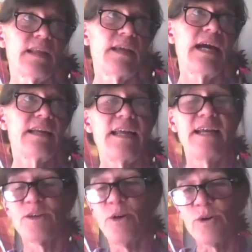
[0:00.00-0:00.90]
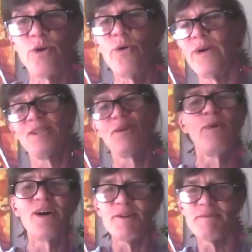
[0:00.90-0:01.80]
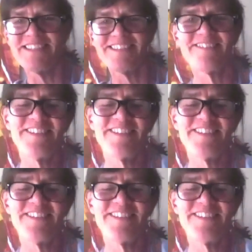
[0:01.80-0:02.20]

and, and got caught in the whirlwind of,